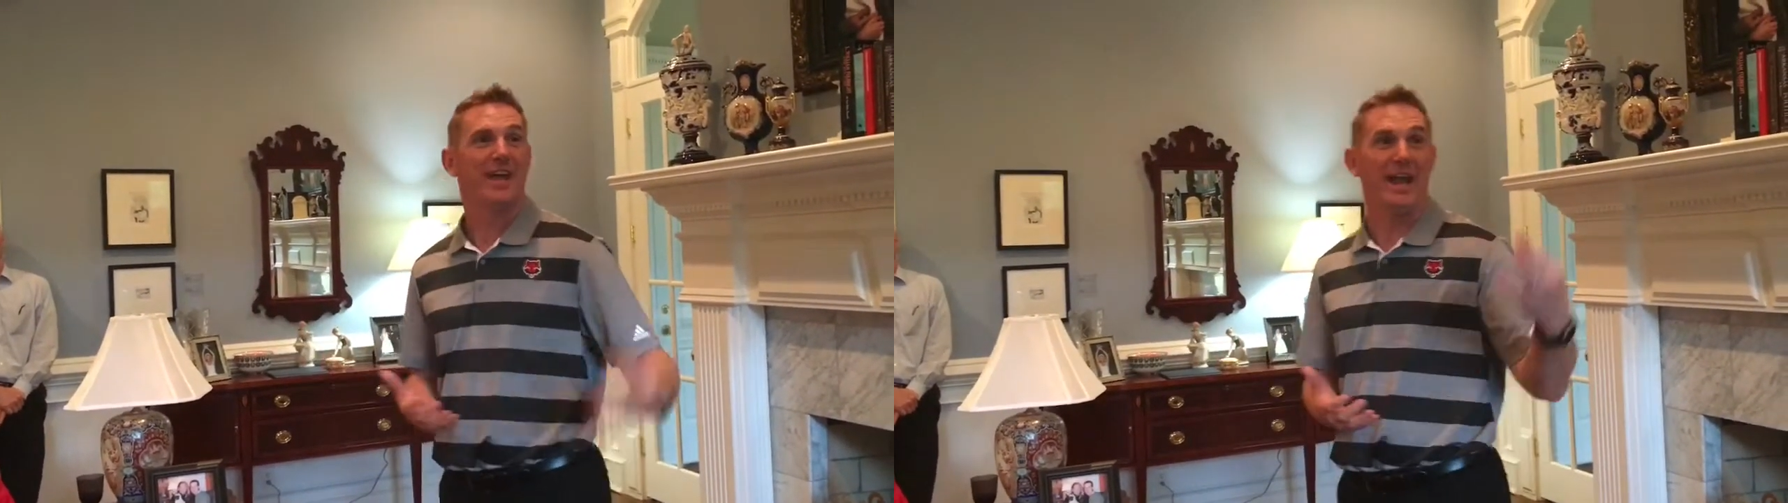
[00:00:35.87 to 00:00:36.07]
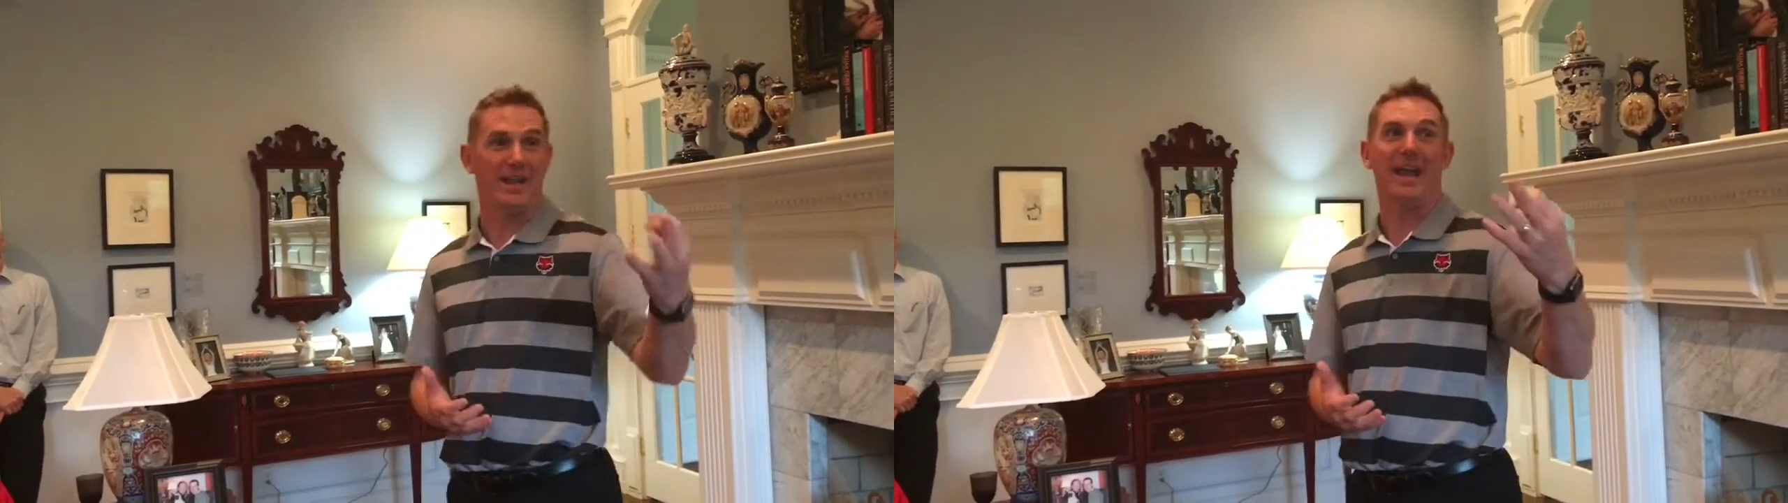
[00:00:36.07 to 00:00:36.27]

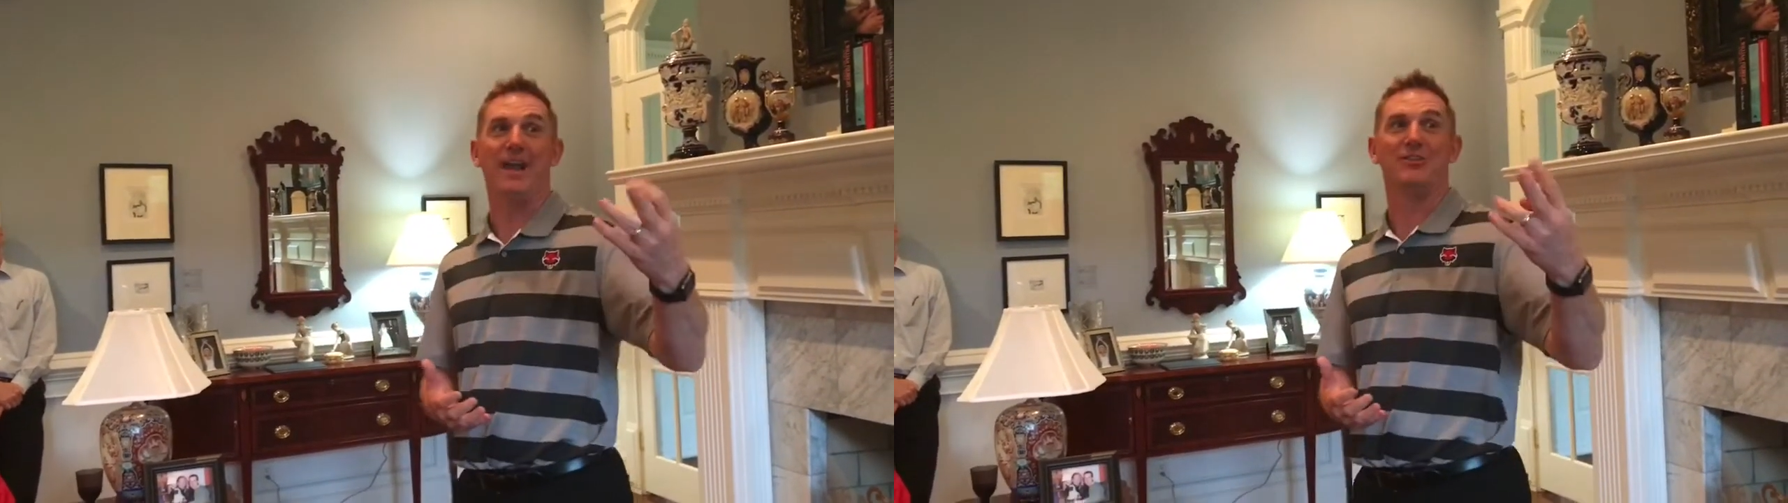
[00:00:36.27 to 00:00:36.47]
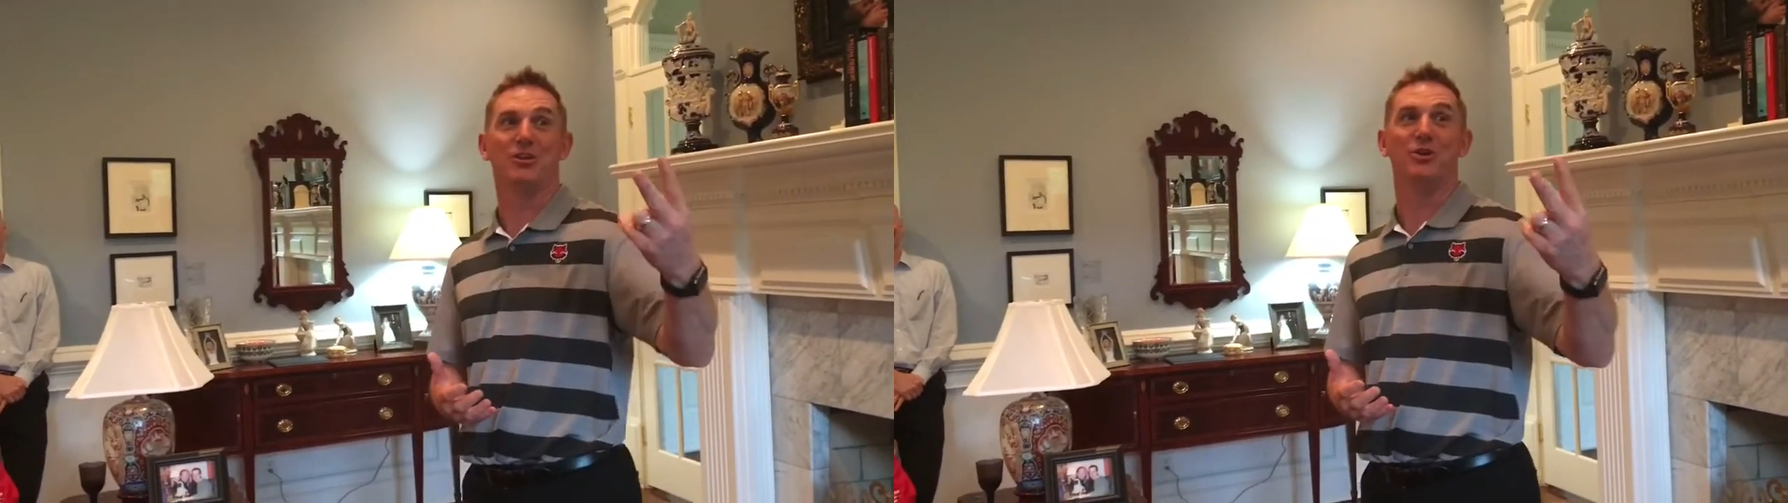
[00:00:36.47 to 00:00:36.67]
and,
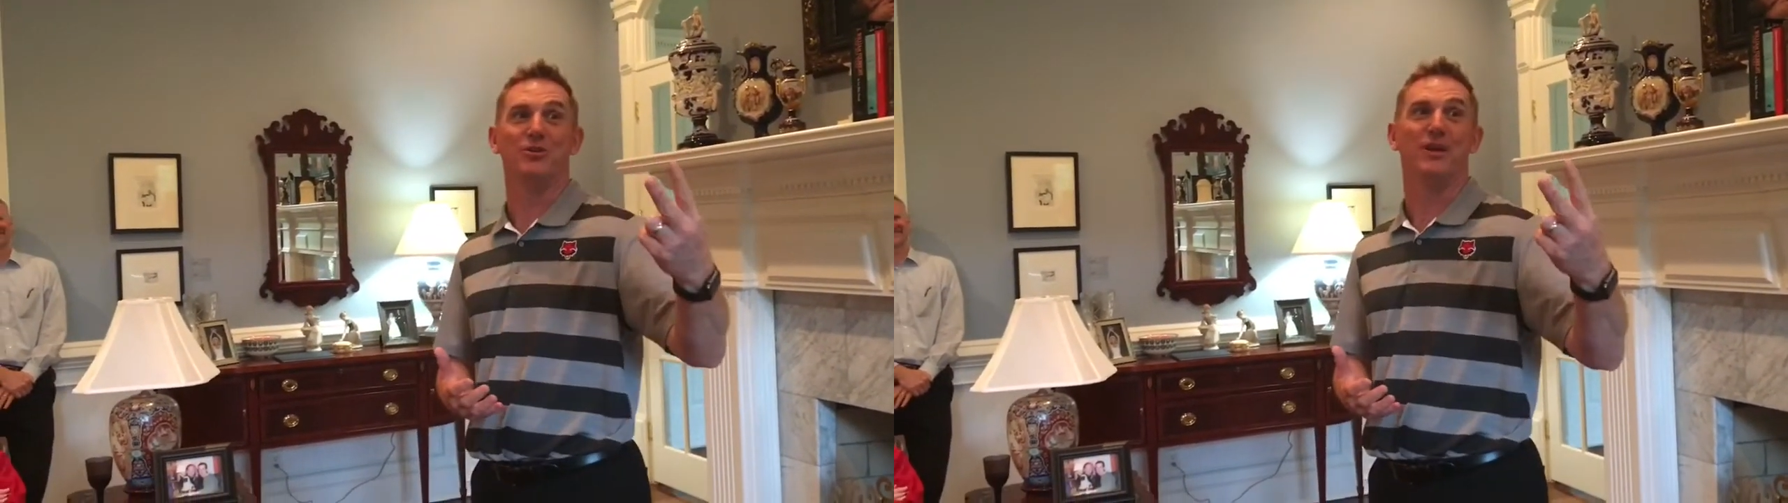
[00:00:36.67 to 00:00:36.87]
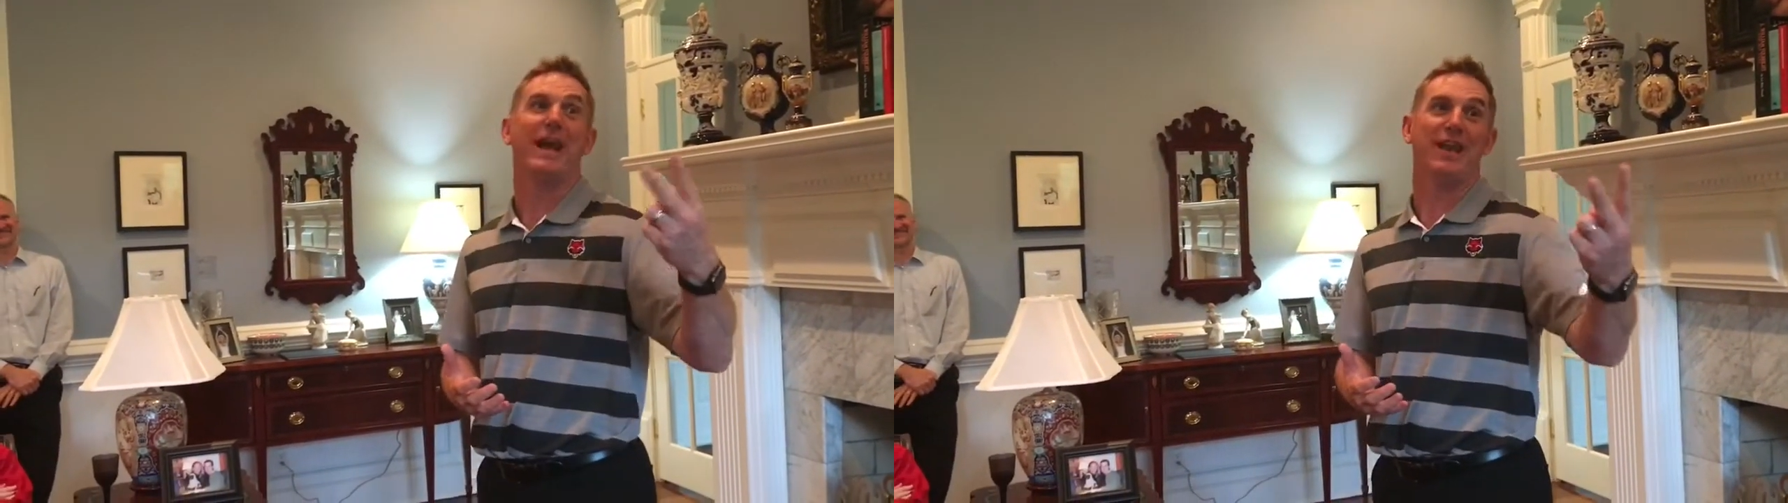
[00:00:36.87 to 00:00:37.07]
and
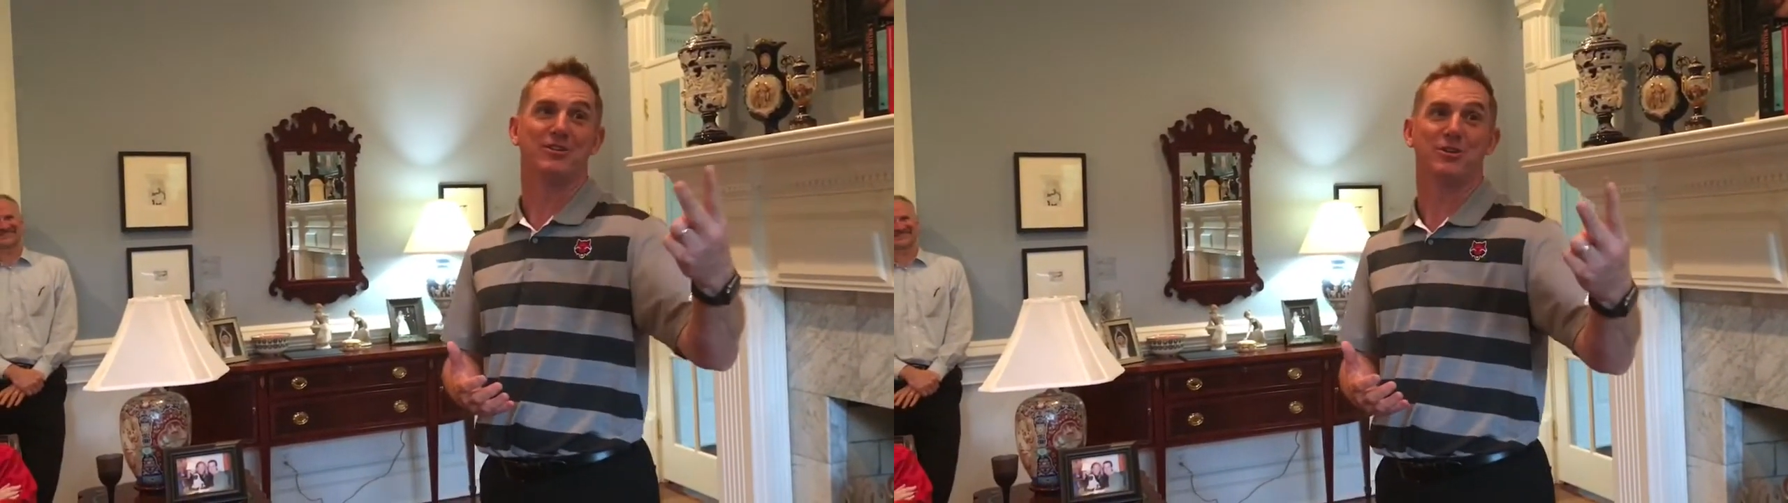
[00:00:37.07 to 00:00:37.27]
two and